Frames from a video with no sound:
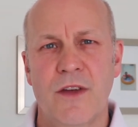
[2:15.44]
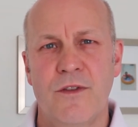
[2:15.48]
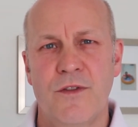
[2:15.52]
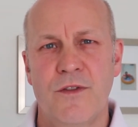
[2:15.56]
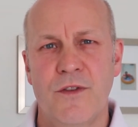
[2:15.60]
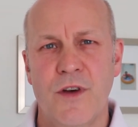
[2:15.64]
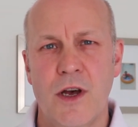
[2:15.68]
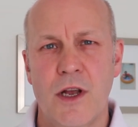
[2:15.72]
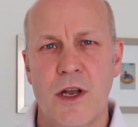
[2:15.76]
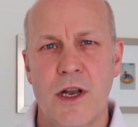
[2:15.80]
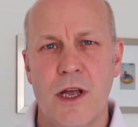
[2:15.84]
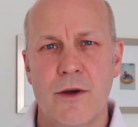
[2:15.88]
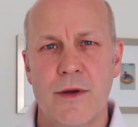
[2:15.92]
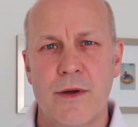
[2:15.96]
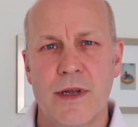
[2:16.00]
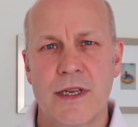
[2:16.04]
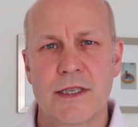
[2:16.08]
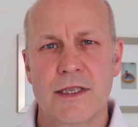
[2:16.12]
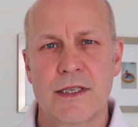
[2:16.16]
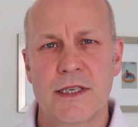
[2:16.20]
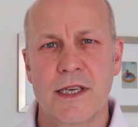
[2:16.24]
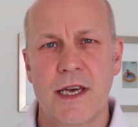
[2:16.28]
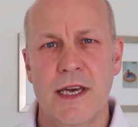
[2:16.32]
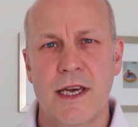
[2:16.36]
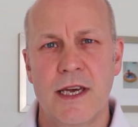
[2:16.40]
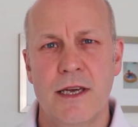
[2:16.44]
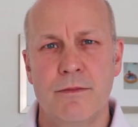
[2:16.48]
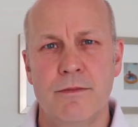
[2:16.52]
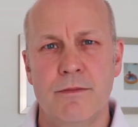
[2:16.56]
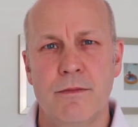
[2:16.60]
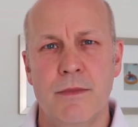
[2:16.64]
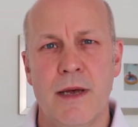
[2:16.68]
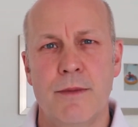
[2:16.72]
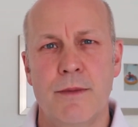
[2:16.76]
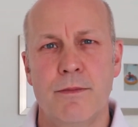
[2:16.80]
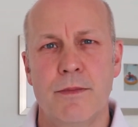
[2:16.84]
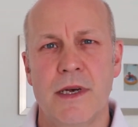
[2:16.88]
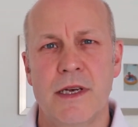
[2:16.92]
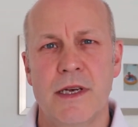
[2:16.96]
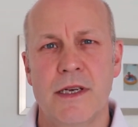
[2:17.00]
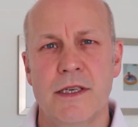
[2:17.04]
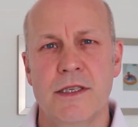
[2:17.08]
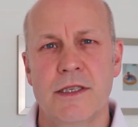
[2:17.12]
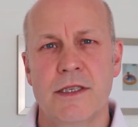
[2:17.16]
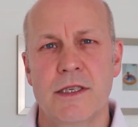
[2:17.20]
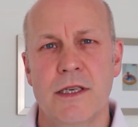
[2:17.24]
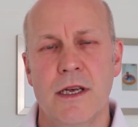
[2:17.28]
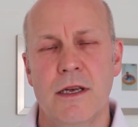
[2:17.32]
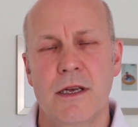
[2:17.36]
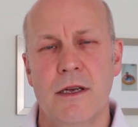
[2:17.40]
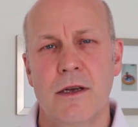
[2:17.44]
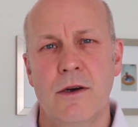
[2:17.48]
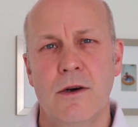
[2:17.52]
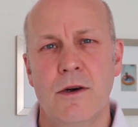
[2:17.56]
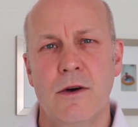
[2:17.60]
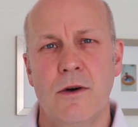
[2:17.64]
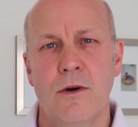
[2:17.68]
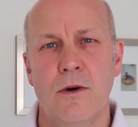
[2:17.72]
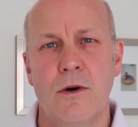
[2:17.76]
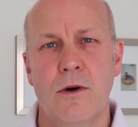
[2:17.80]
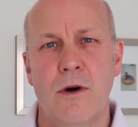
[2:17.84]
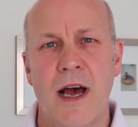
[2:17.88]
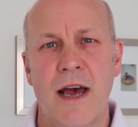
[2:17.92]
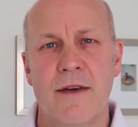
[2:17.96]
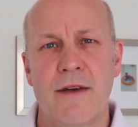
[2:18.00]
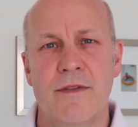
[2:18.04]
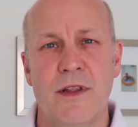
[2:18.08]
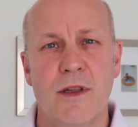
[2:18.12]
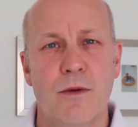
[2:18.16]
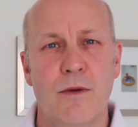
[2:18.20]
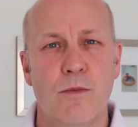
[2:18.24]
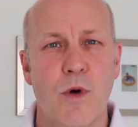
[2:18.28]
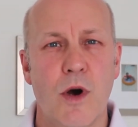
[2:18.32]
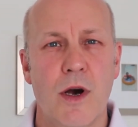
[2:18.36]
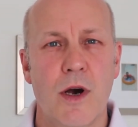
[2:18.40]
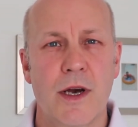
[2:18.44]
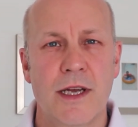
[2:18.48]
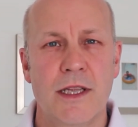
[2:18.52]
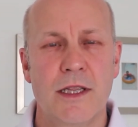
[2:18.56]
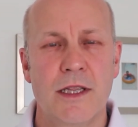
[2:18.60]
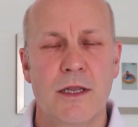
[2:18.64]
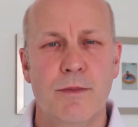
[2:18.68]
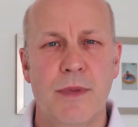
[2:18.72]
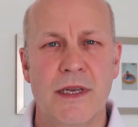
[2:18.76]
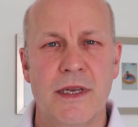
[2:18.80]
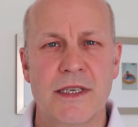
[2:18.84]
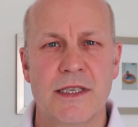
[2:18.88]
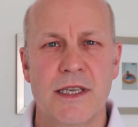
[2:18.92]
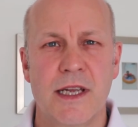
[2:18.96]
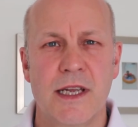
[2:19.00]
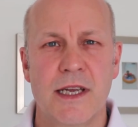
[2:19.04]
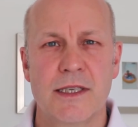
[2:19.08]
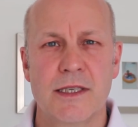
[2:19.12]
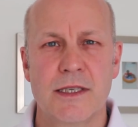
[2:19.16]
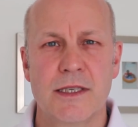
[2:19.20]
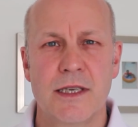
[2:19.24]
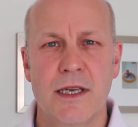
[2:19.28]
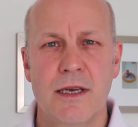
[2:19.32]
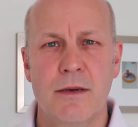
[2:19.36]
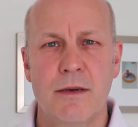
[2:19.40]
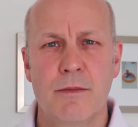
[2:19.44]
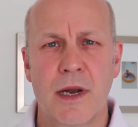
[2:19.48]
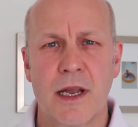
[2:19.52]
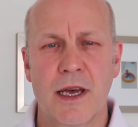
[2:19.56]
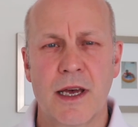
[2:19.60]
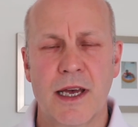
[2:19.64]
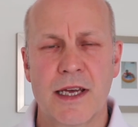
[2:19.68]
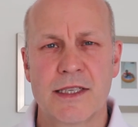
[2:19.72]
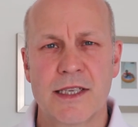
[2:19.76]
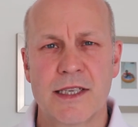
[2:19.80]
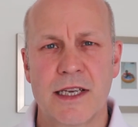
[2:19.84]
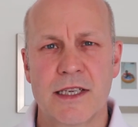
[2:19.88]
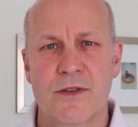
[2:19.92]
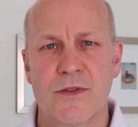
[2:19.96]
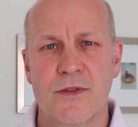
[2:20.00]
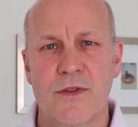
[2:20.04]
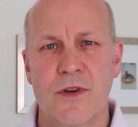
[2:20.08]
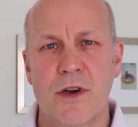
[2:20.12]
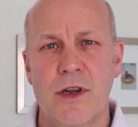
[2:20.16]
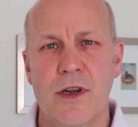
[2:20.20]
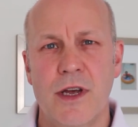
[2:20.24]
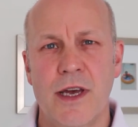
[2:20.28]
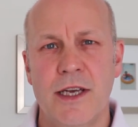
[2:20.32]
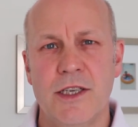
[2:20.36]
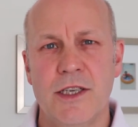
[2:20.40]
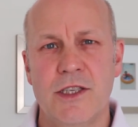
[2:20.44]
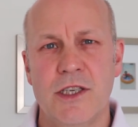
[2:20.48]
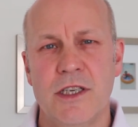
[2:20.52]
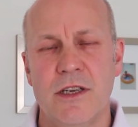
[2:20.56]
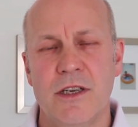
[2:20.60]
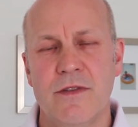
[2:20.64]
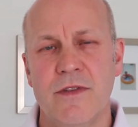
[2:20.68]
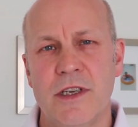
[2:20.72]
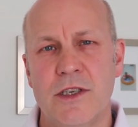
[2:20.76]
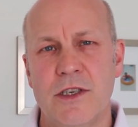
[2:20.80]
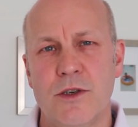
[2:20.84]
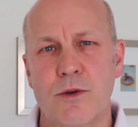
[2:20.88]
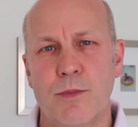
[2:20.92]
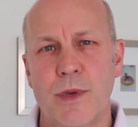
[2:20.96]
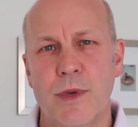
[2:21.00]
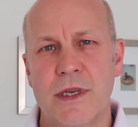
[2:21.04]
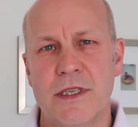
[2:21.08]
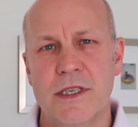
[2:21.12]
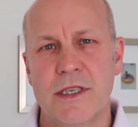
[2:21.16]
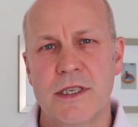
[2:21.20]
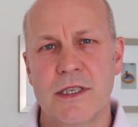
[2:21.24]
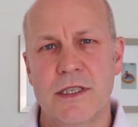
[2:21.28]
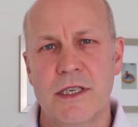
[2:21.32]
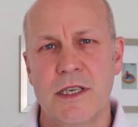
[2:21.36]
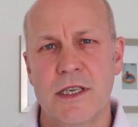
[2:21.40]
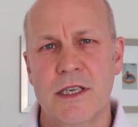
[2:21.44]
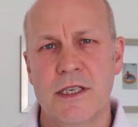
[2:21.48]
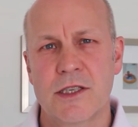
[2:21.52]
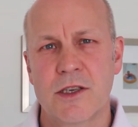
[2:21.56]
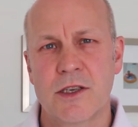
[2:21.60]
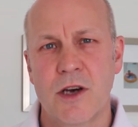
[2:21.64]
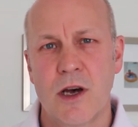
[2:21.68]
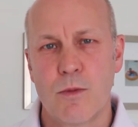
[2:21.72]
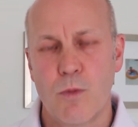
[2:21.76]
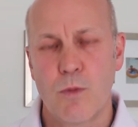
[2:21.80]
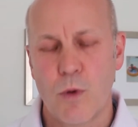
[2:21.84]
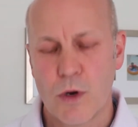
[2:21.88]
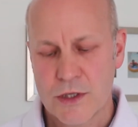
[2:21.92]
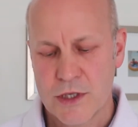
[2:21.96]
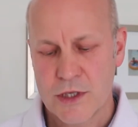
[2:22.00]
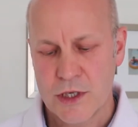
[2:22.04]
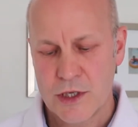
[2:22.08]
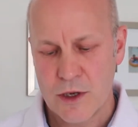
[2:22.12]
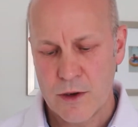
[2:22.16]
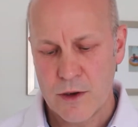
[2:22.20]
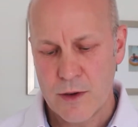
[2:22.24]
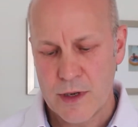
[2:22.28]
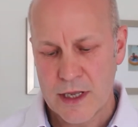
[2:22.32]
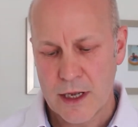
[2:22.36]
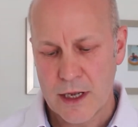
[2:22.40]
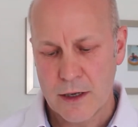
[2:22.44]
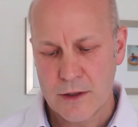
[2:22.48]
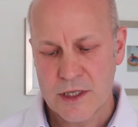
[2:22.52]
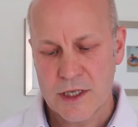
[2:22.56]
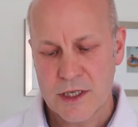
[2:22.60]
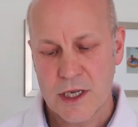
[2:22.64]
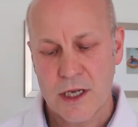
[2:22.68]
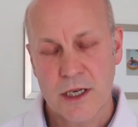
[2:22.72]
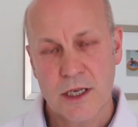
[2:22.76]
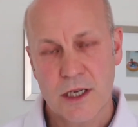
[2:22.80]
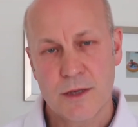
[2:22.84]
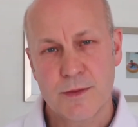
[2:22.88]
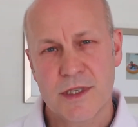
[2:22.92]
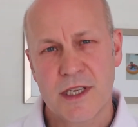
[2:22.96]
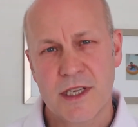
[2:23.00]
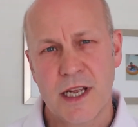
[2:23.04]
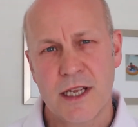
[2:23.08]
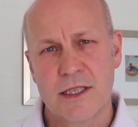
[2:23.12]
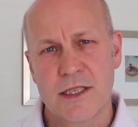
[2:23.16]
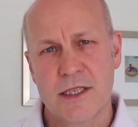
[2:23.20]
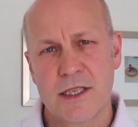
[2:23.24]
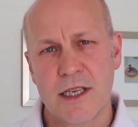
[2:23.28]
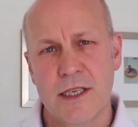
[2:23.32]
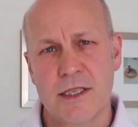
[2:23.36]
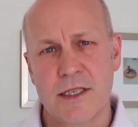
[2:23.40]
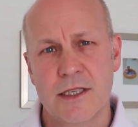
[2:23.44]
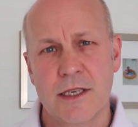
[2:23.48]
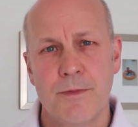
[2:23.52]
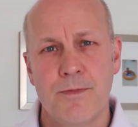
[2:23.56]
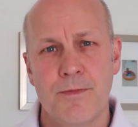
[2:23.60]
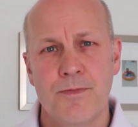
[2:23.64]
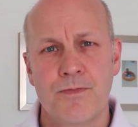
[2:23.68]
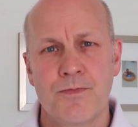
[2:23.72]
furloughing team members or having them work in the business. But I guess that's for each individual business to decide what to do in those circumstances.